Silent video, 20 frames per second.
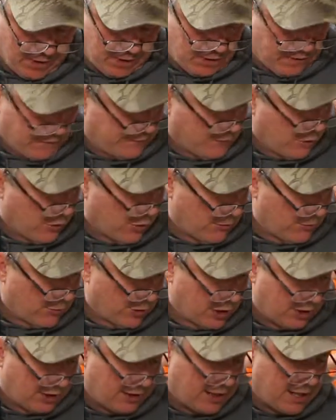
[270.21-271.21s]
your form
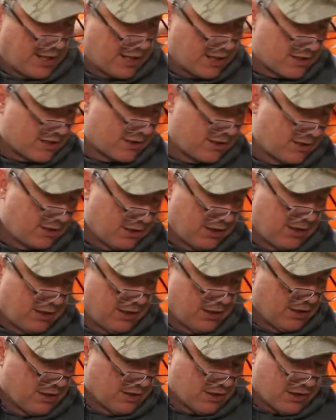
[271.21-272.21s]
really nice.
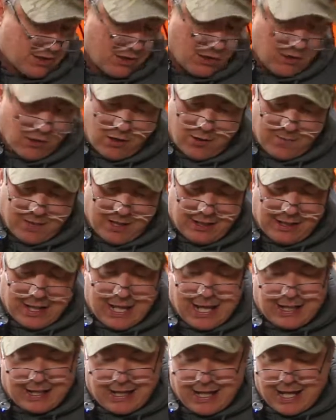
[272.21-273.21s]
So I mean, a
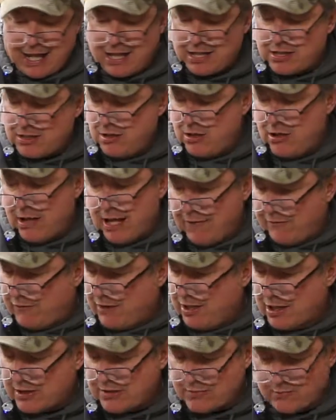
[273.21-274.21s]
lot of guys, you know, I have
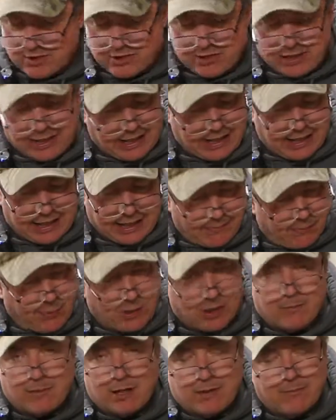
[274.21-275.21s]
customers say, can you
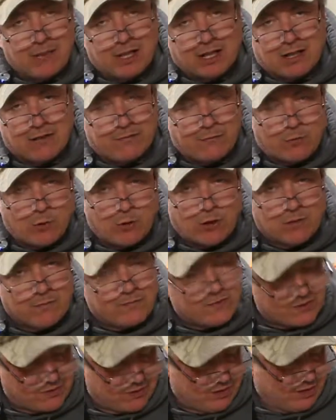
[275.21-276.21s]
put them on bigger
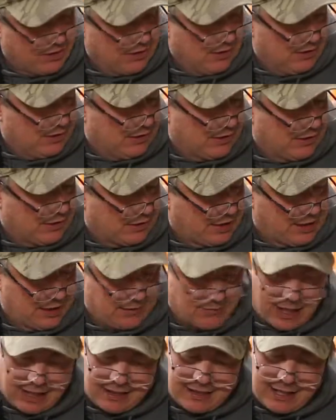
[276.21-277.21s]
forms? Can
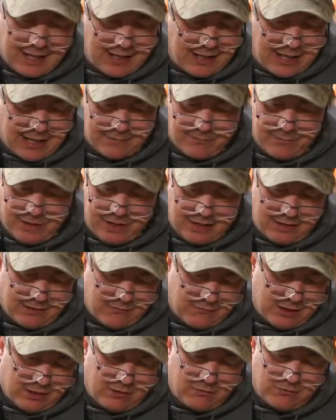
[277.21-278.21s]
you make that neck big?
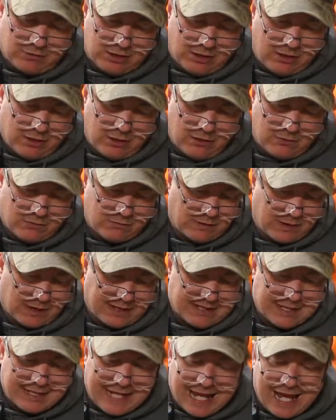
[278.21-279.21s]
Well, you know,
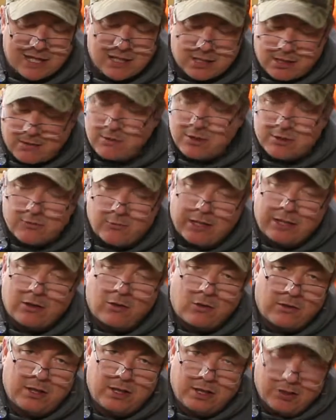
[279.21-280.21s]
as a taxidermist, we can
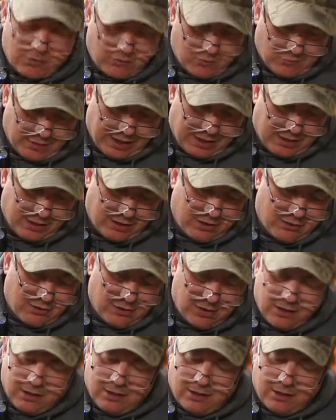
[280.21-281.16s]
only do what we can do.